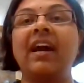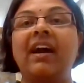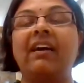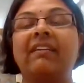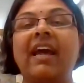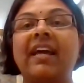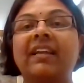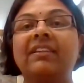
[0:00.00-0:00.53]

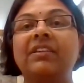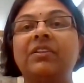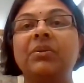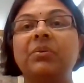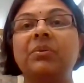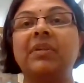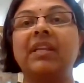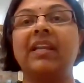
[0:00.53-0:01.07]
our
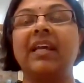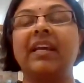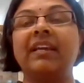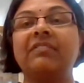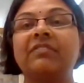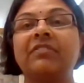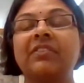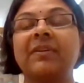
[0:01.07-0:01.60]
attitude in
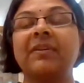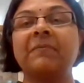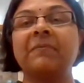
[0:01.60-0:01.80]
life